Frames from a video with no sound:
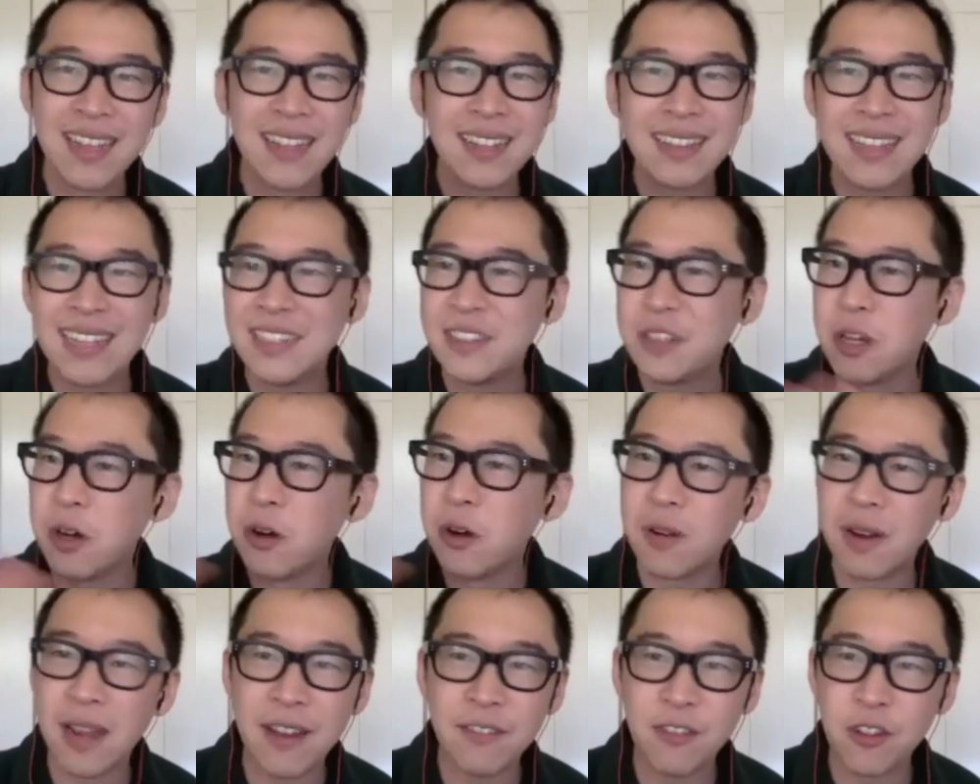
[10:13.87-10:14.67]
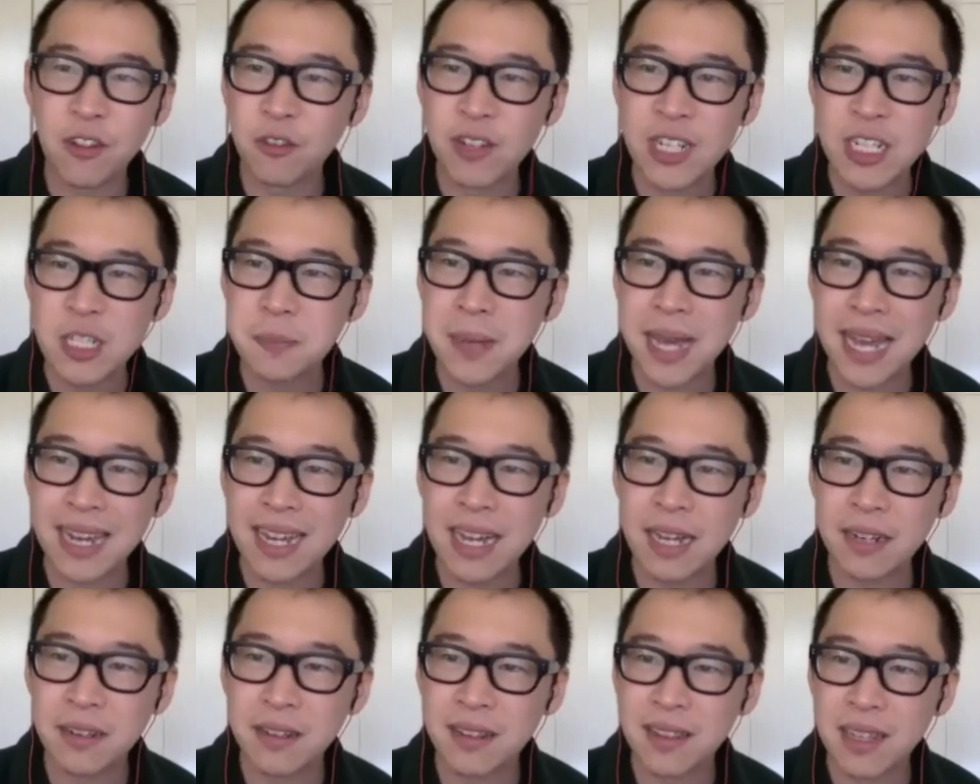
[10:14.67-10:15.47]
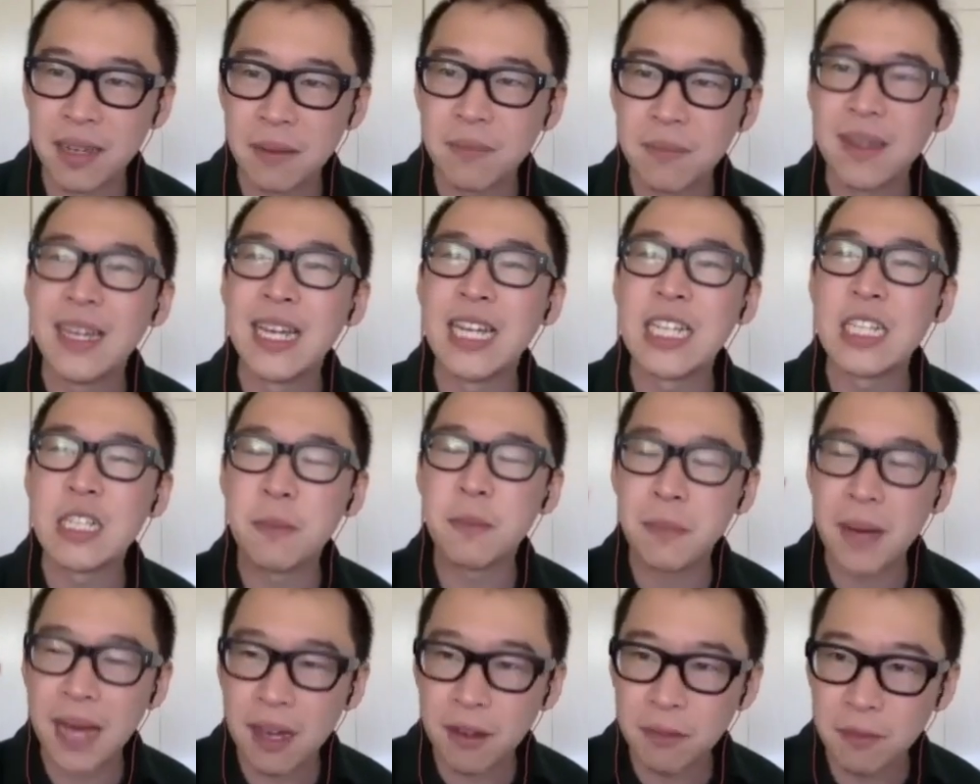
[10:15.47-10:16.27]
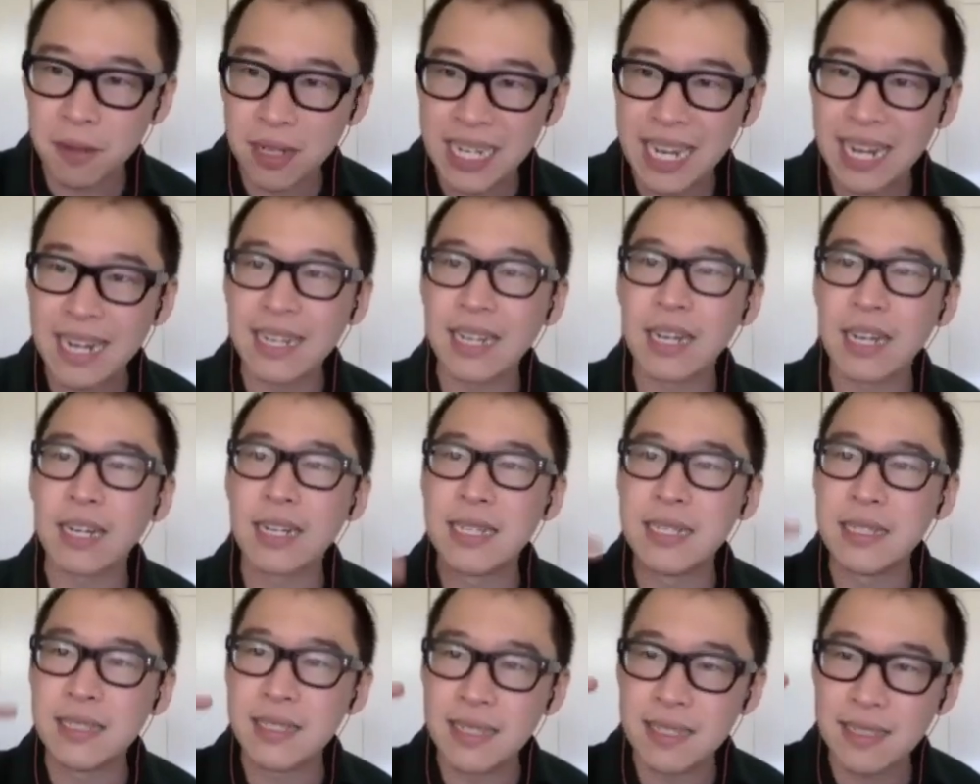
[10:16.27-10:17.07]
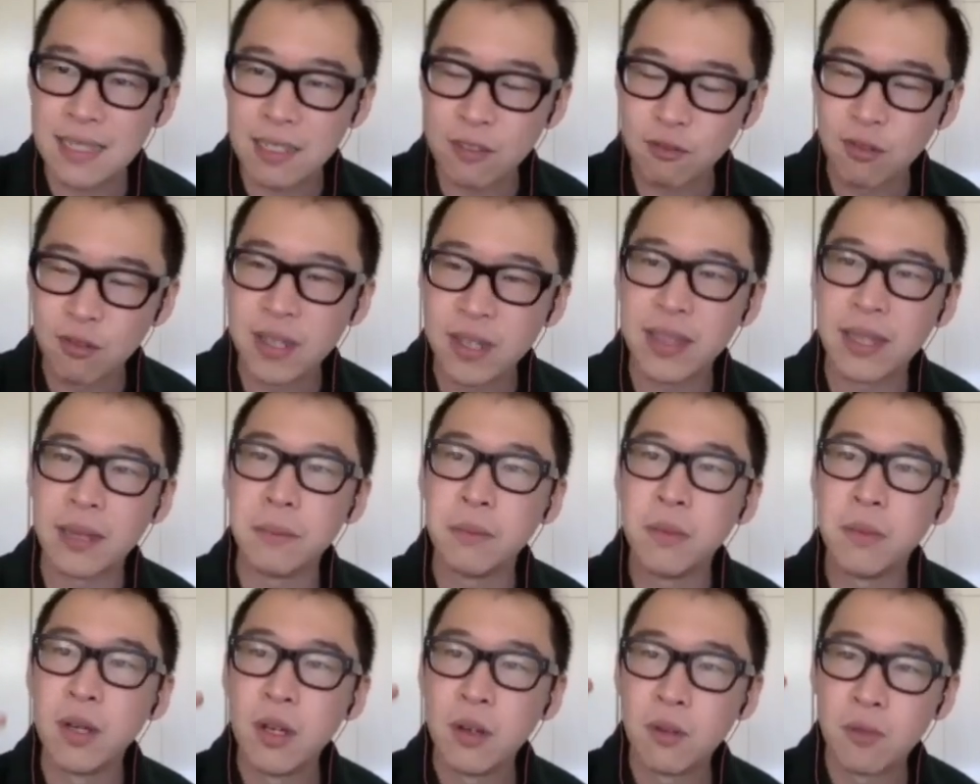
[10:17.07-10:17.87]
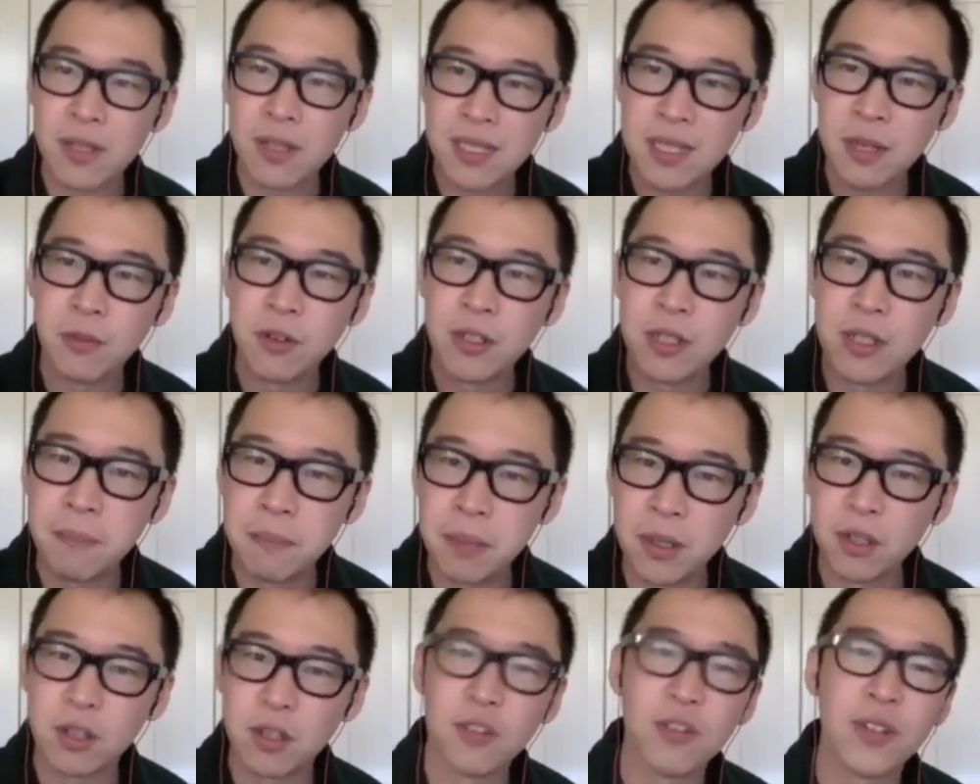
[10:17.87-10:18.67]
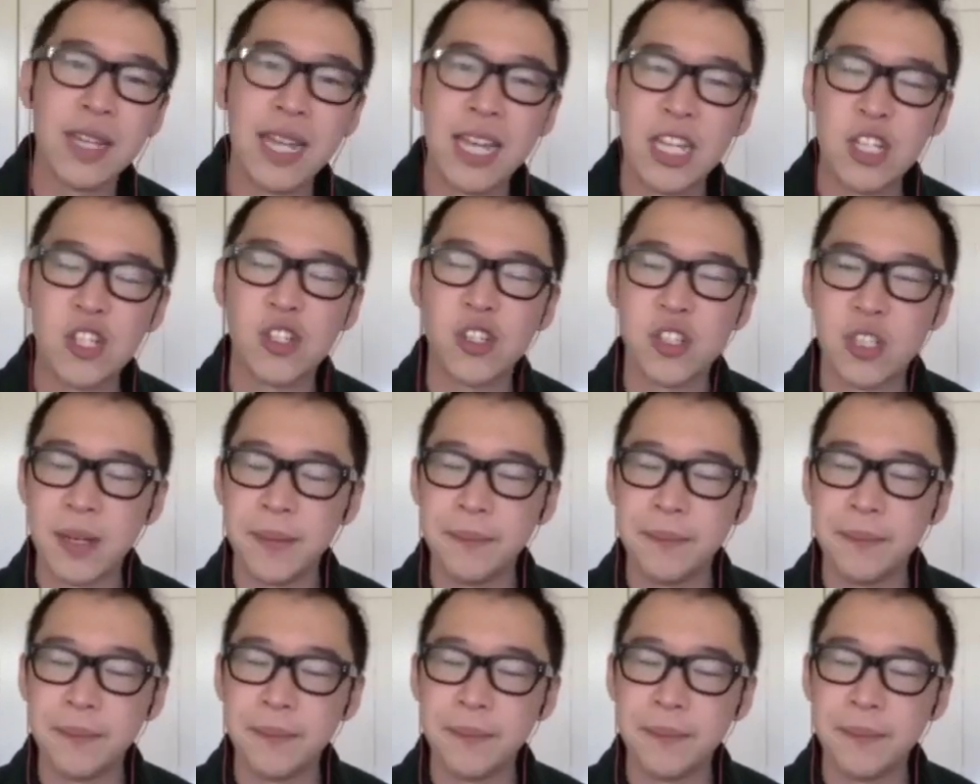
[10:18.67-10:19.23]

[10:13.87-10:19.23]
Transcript: They don't ever reach back out to them. It's about getting a consistent rhythm with someone to build a relationship.